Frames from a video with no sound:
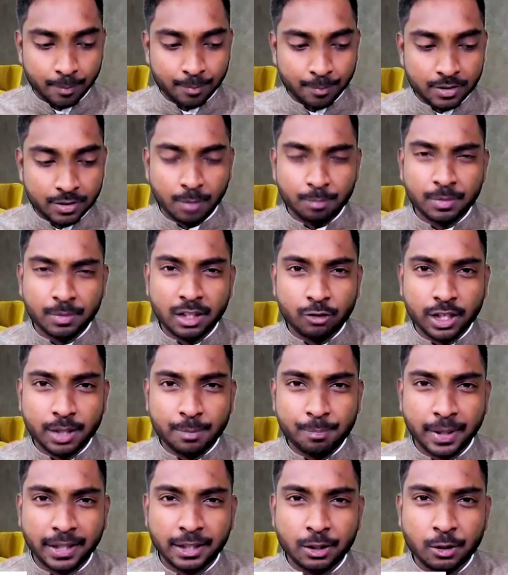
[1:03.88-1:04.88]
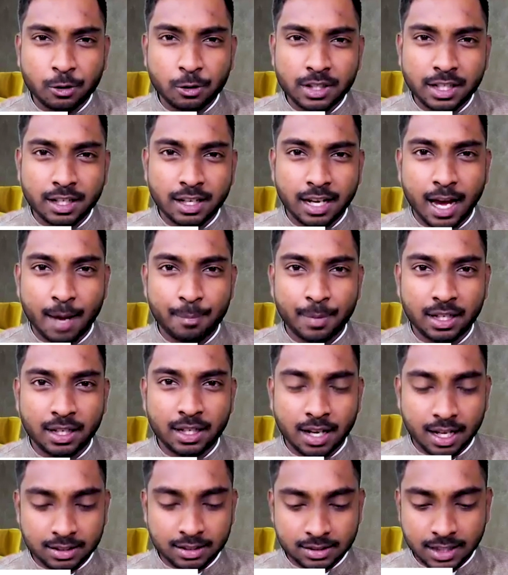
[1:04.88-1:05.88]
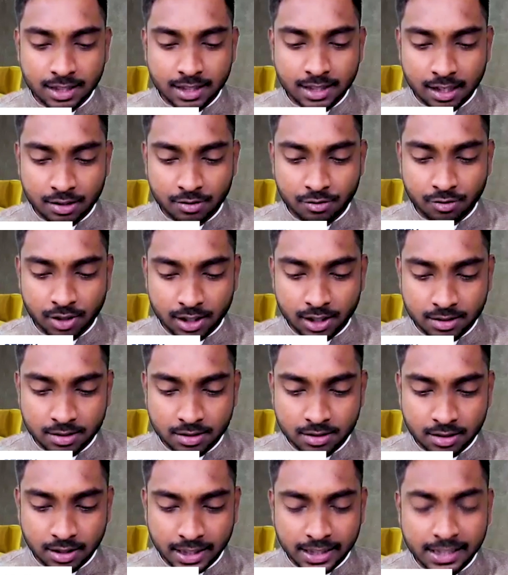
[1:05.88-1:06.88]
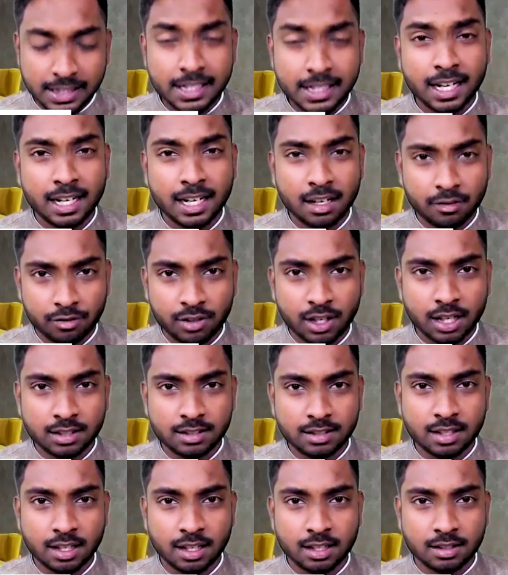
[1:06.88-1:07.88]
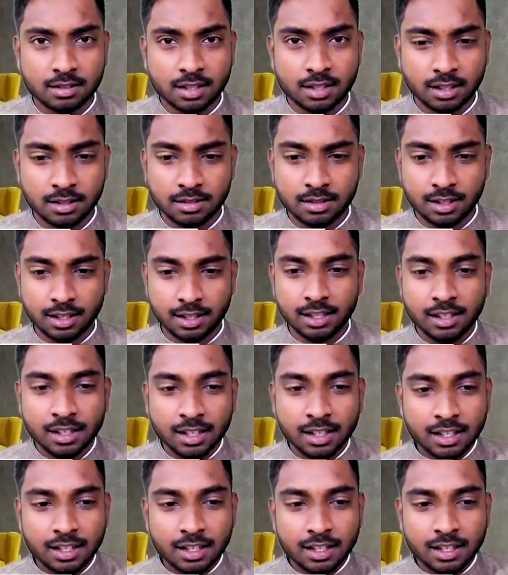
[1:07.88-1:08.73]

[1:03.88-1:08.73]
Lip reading: something very peculiar happened last night as far as India and Afghanistan is concerned.